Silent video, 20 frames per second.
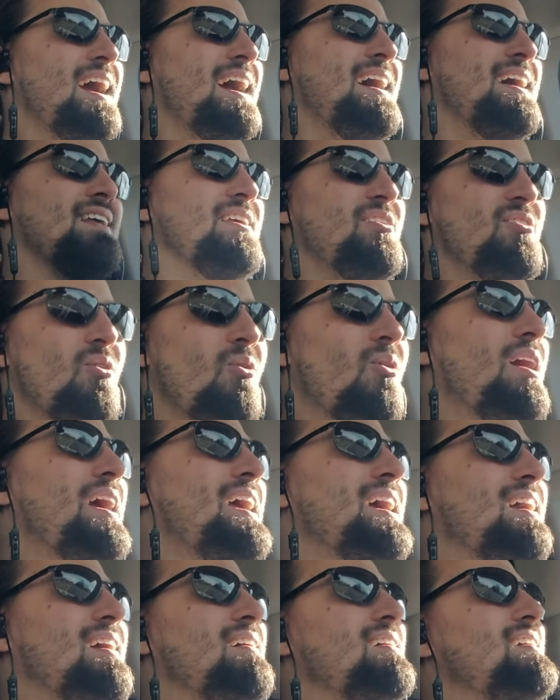and
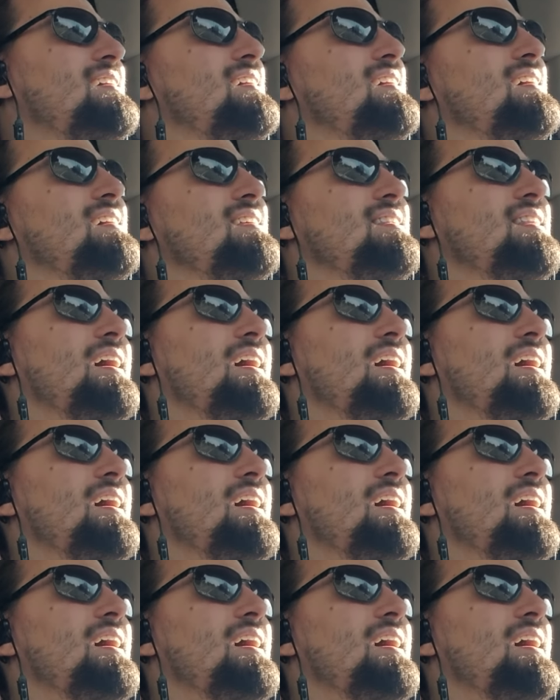annoying.